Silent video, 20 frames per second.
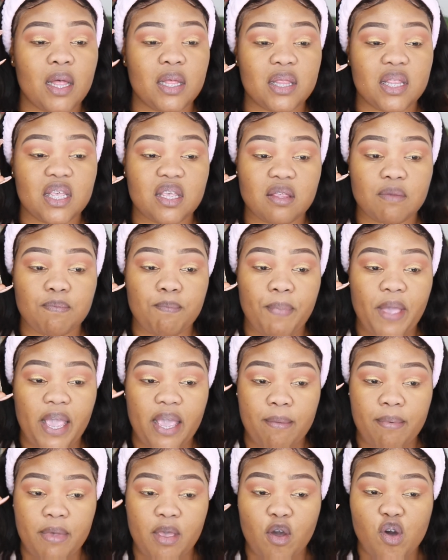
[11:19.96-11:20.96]
this
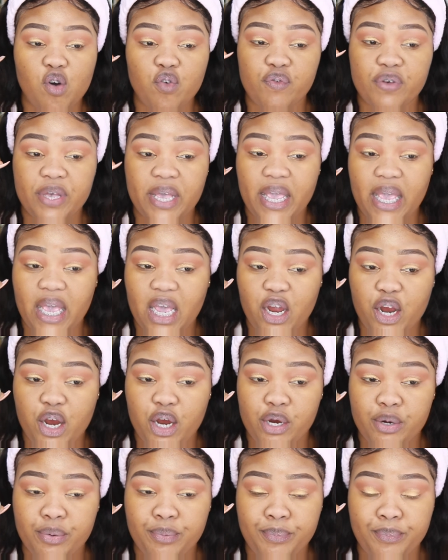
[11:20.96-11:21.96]
baby over
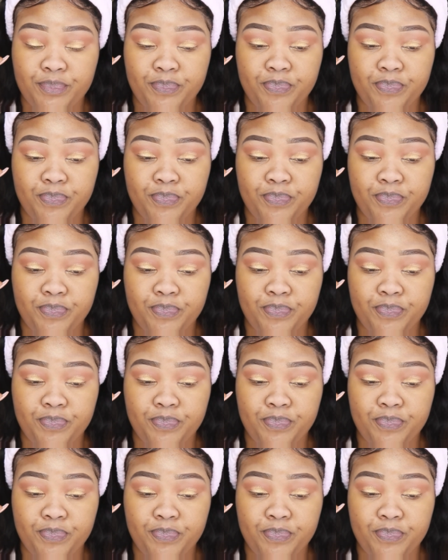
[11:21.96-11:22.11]
here,